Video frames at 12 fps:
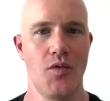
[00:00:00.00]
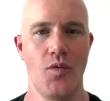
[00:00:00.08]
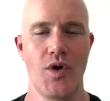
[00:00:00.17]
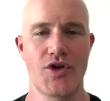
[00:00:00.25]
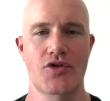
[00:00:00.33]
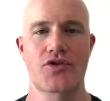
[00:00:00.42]

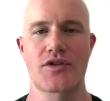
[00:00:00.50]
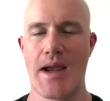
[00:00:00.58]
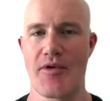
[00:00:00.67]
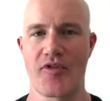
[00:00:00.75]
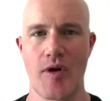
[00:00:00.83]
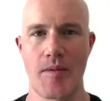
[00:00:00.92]
which
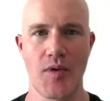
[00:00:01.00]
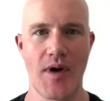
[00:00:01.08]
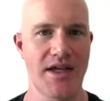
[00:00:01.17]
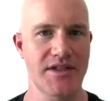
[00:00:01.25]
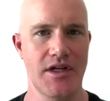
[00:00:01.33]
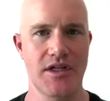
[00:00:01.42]
type of crypto
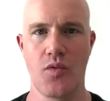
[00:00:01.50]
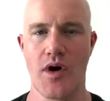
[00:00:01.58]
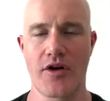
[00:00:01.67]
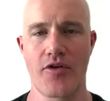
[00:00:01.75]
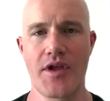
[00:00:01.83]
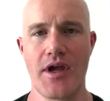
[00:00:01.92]
asset is
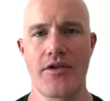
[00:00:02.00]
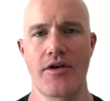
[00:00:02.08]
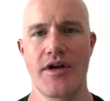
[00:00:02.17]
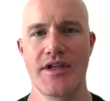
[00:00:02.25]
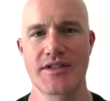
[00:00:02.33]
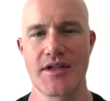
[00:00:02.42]
one or the
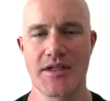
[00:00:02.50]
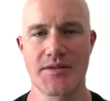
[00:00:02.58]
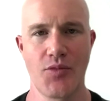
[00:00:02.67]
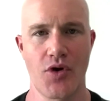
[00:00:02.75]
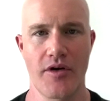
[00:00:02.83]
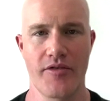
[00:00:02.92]
other is
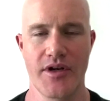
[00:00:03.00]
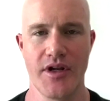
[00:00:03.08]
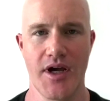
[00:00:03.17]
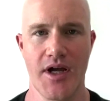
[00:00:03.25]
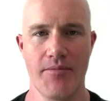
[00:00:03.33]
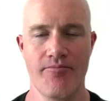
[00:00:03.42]
more of
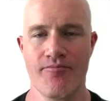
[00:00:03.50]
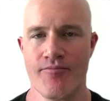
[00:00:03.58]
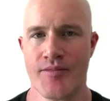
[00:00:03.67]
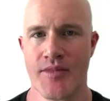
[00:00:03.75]
an